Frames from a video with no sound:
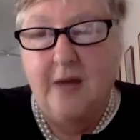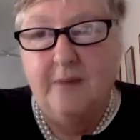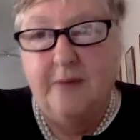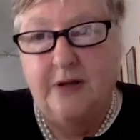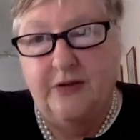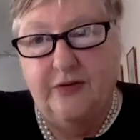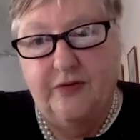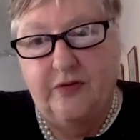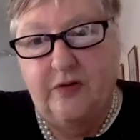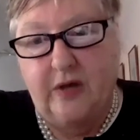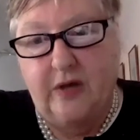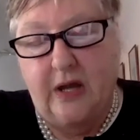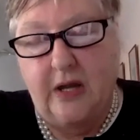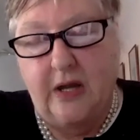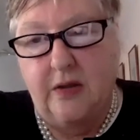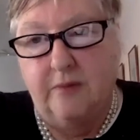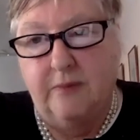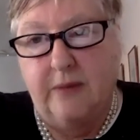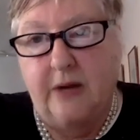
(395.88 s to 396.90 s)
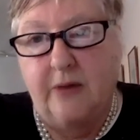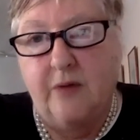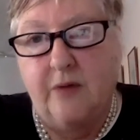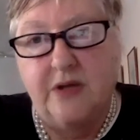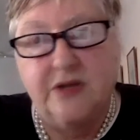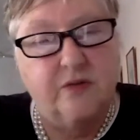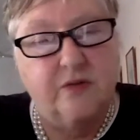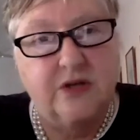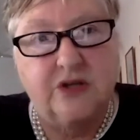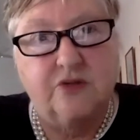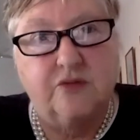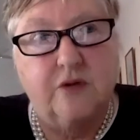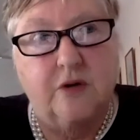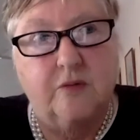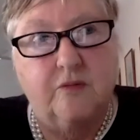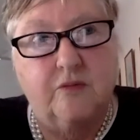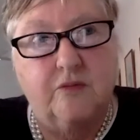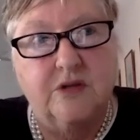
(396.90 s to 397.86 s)
but the Monroes
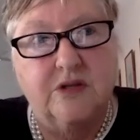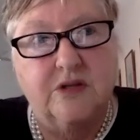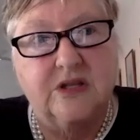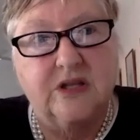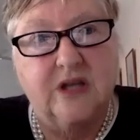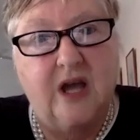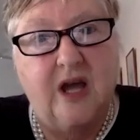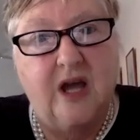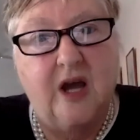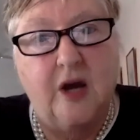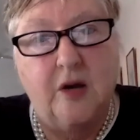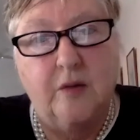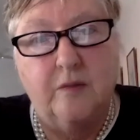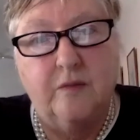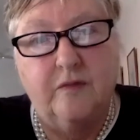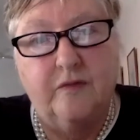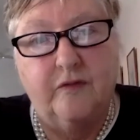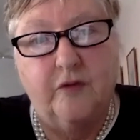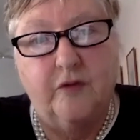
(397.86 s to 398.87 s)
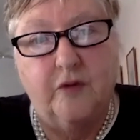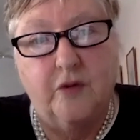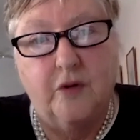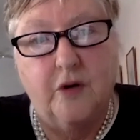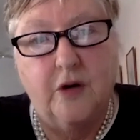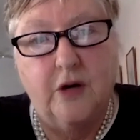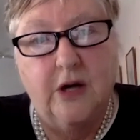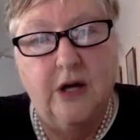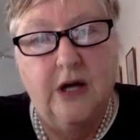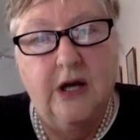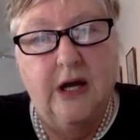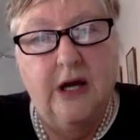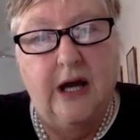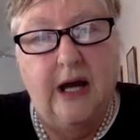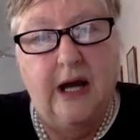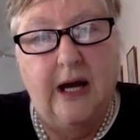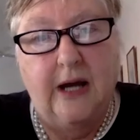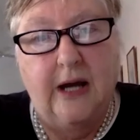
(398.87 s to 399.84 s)
Restaurant was the home for
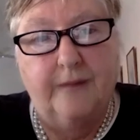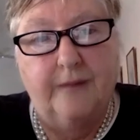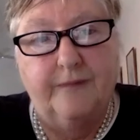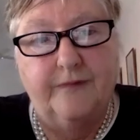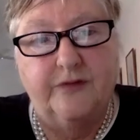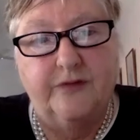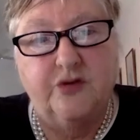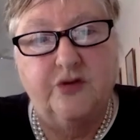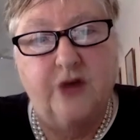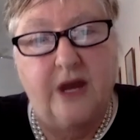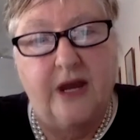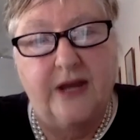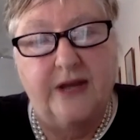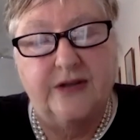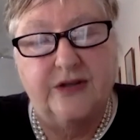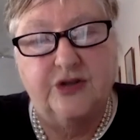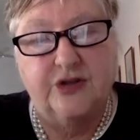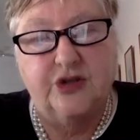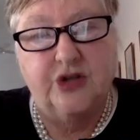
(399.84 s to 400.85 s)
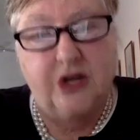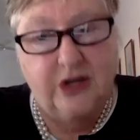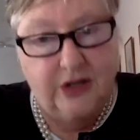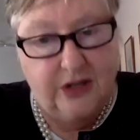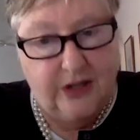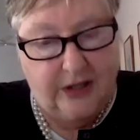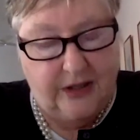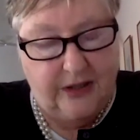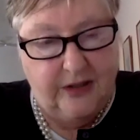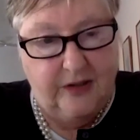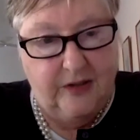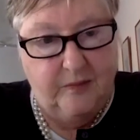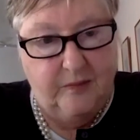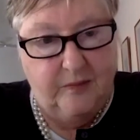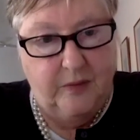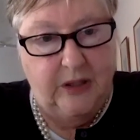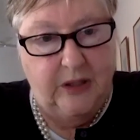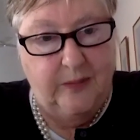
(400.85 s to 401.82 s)
transgender
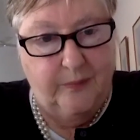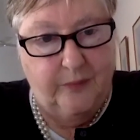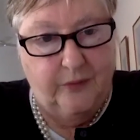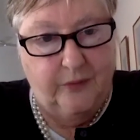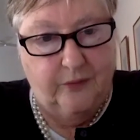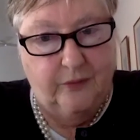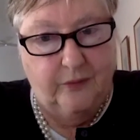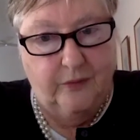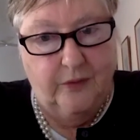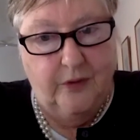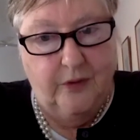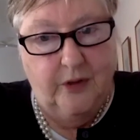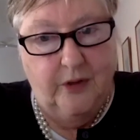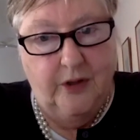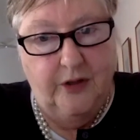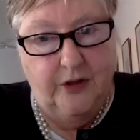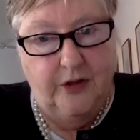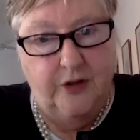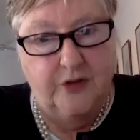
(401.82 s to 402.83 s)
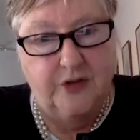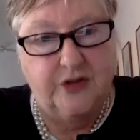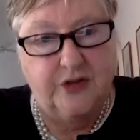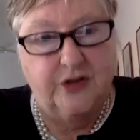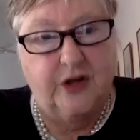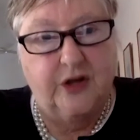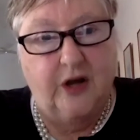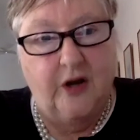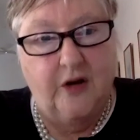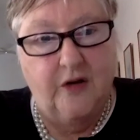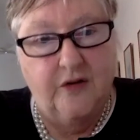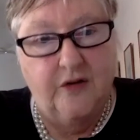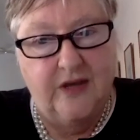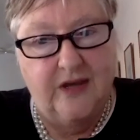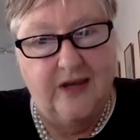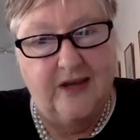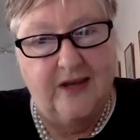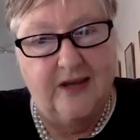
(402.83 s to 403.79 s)
people. Used to go
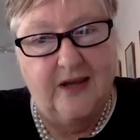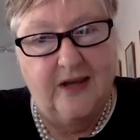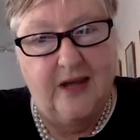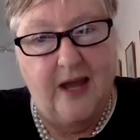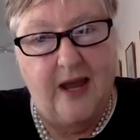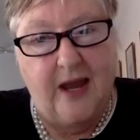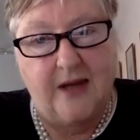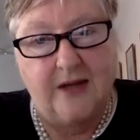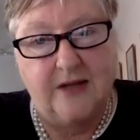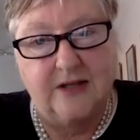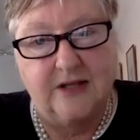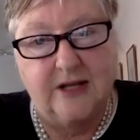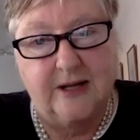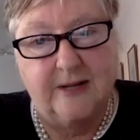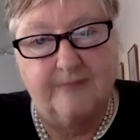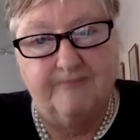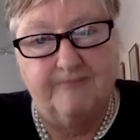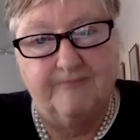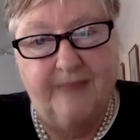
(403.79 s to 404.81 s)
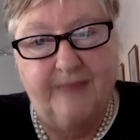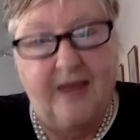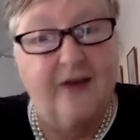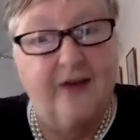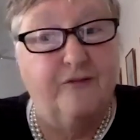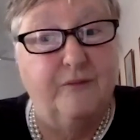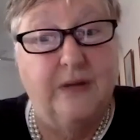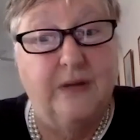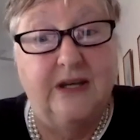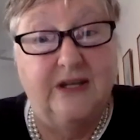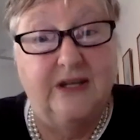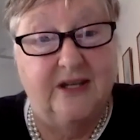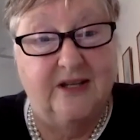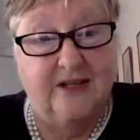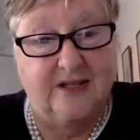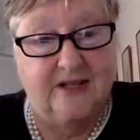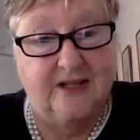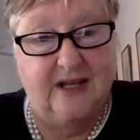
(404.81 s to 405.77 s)
there and have
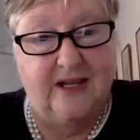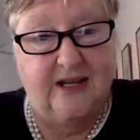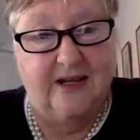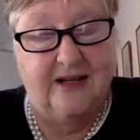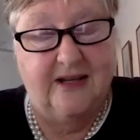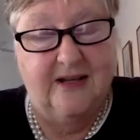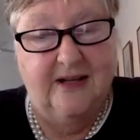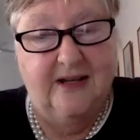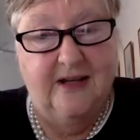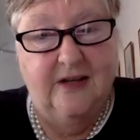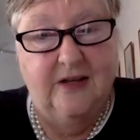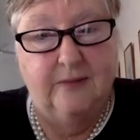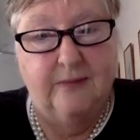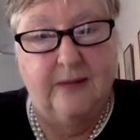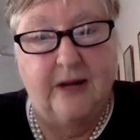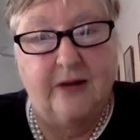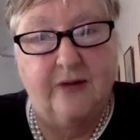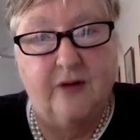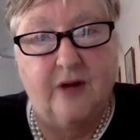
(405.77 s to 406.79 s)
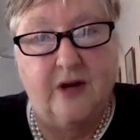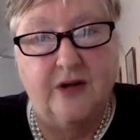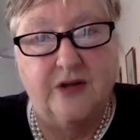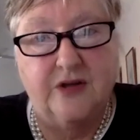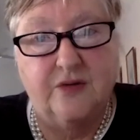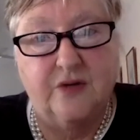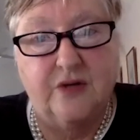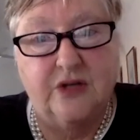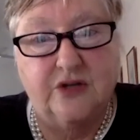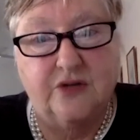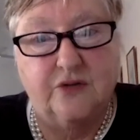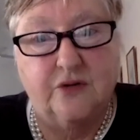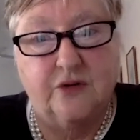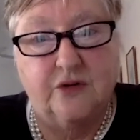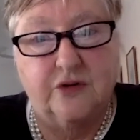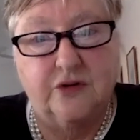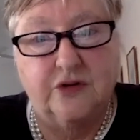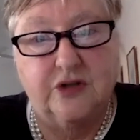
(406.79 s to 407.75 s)
meetings there. The Monroes
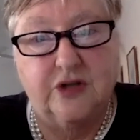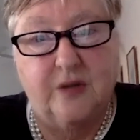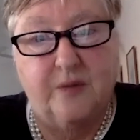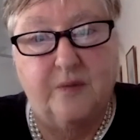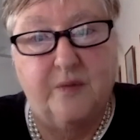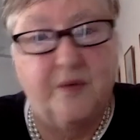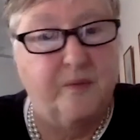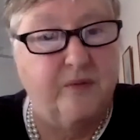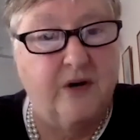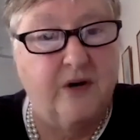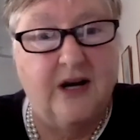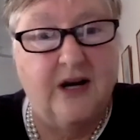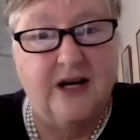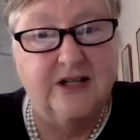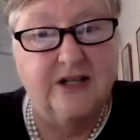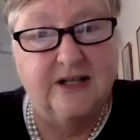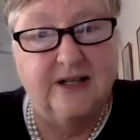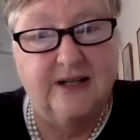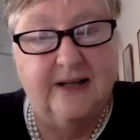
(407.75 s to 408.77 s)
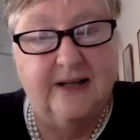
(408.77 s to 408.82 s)
Restaurant proprietor